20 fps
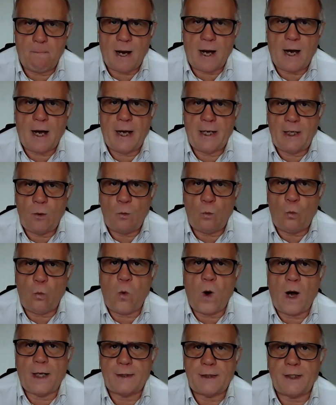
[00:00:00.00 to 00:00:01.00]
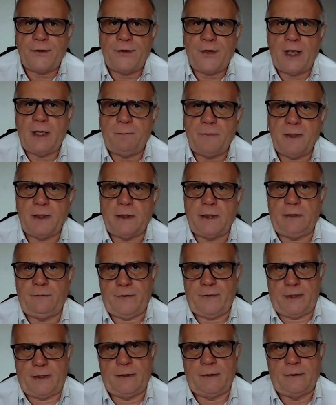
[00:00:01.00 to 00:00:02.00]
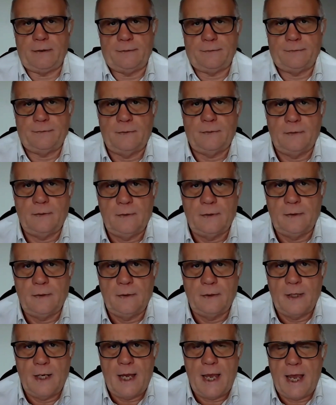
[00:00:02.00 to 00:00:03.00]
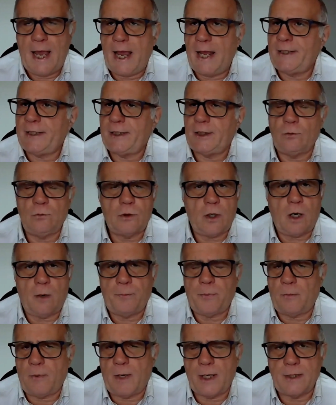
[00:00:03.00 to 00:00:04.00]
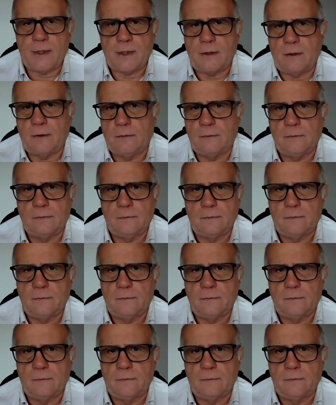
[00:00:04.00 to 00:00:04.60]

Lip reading: by what they believe in and they don't compromise.